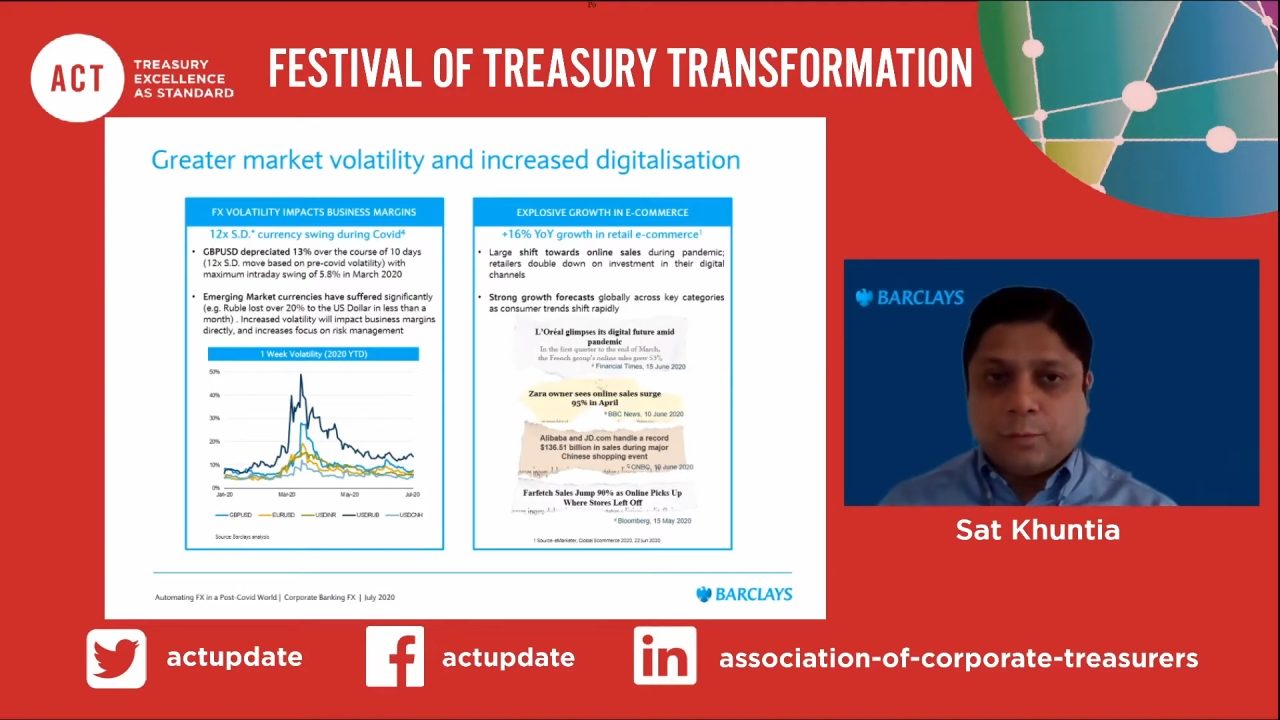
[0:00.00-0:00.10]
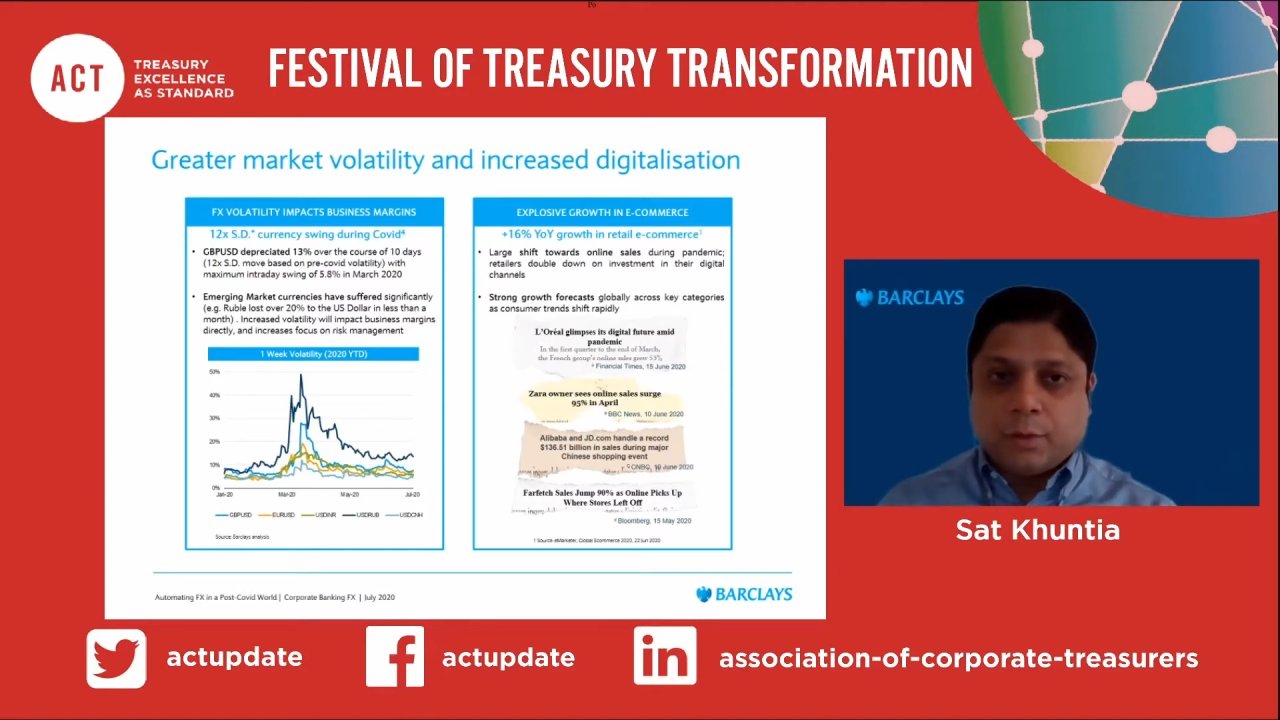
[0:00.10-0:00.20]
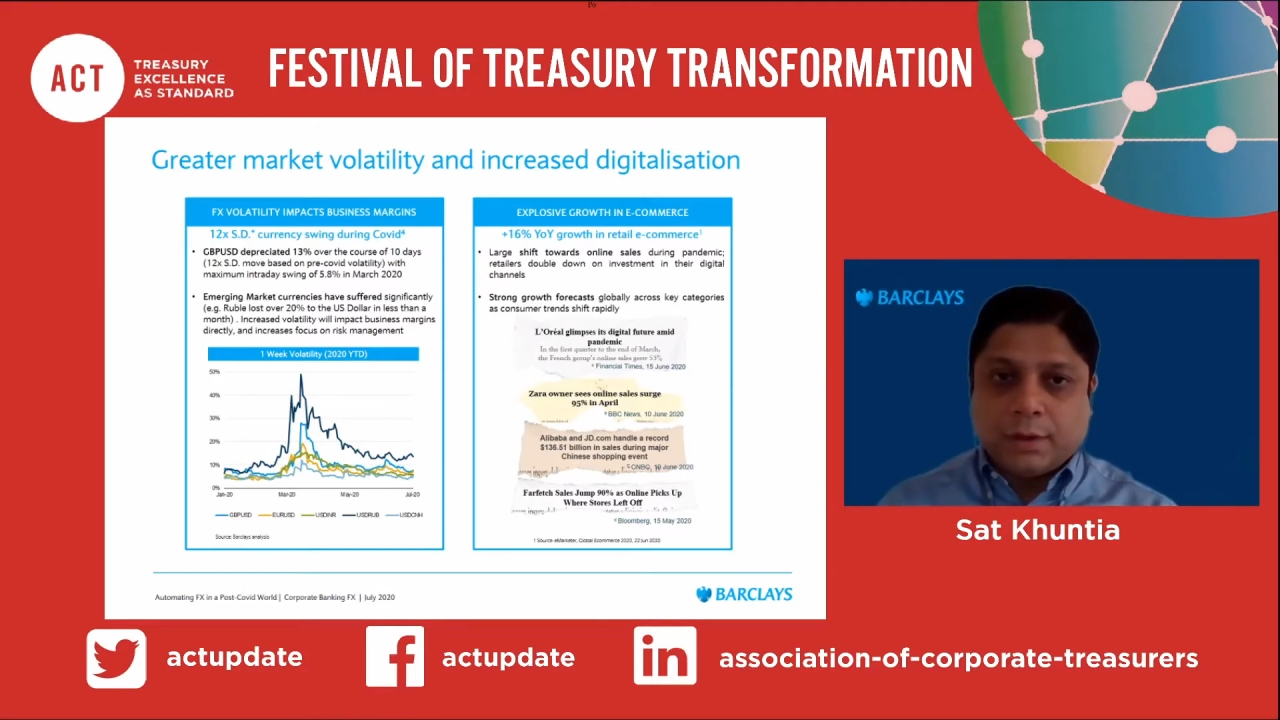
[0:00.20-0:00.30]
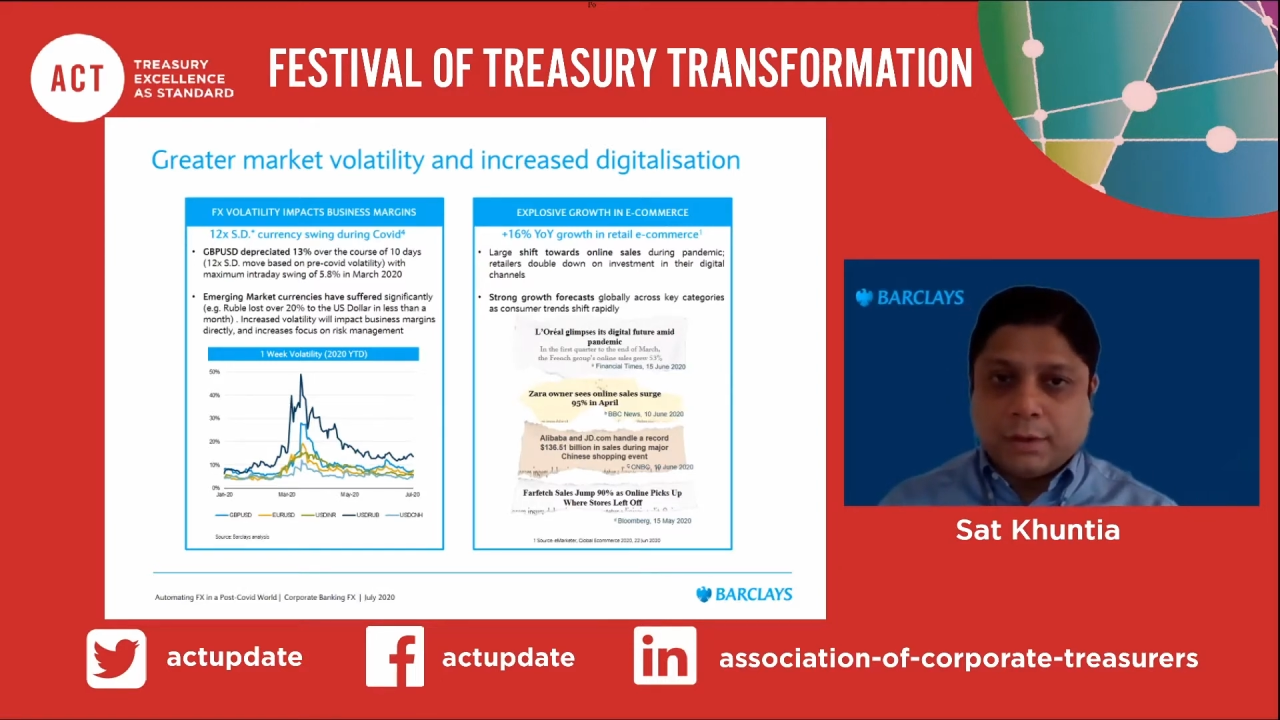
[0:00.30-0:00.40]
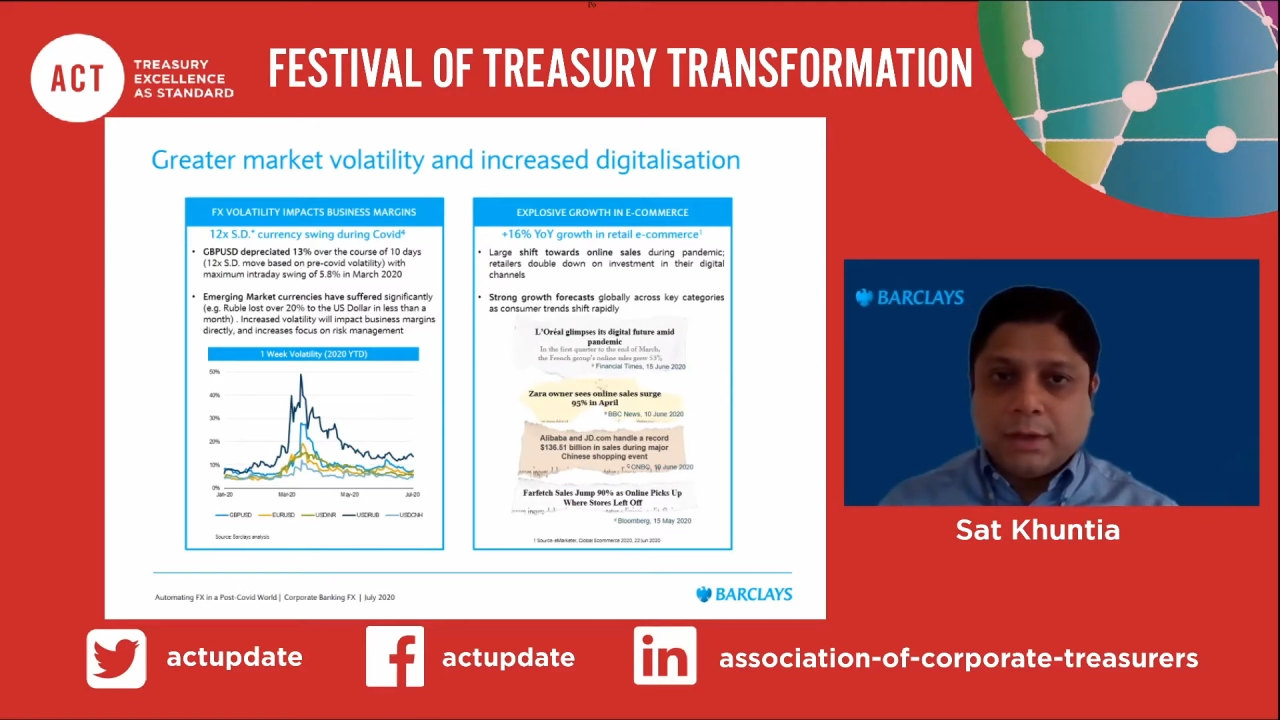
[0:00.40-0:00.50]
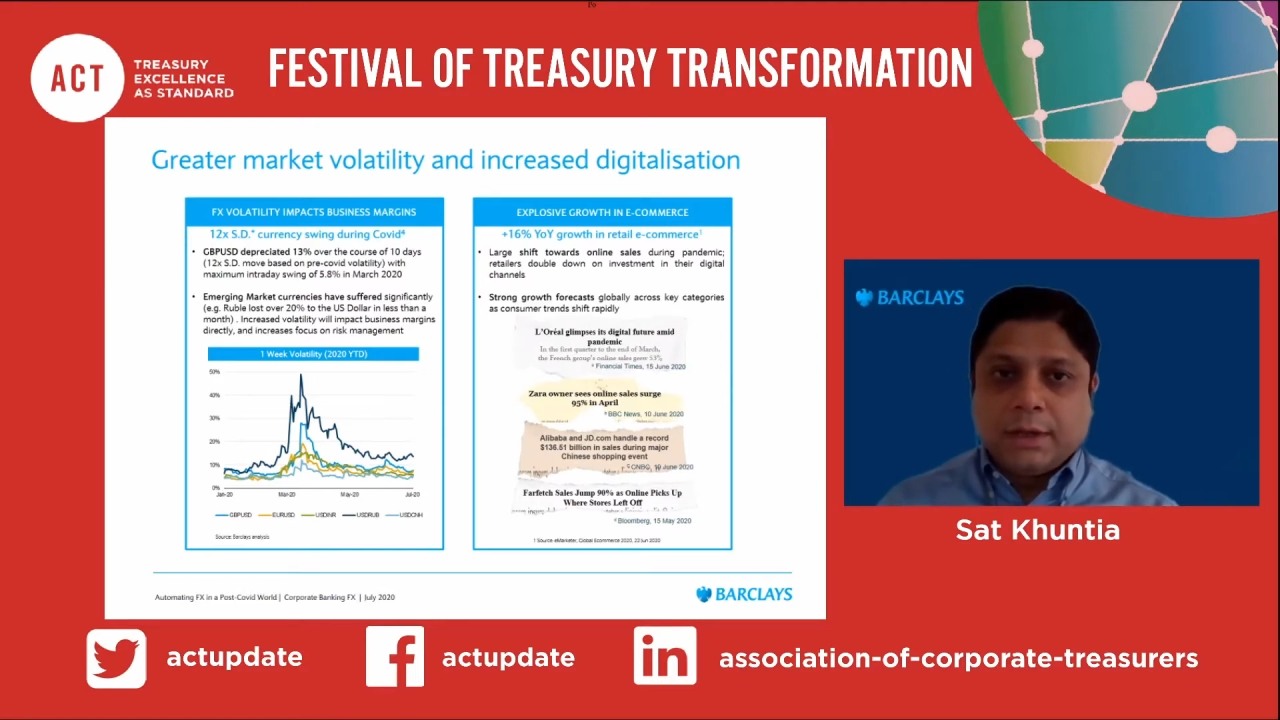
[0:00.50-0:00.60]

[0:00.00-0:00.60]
world,